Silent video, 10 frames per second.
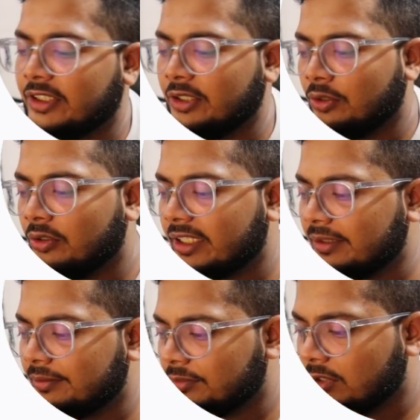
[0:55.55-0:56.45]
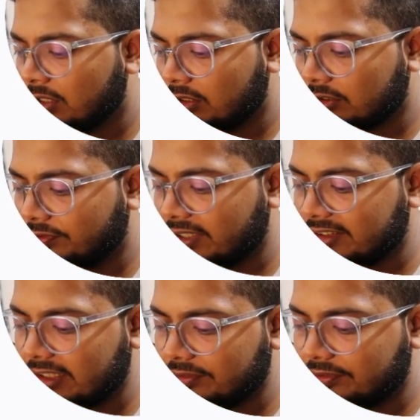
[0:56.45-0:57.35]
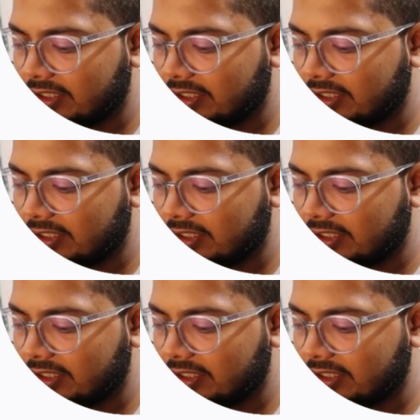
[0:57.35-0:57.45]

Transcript: Okay. So first thing first,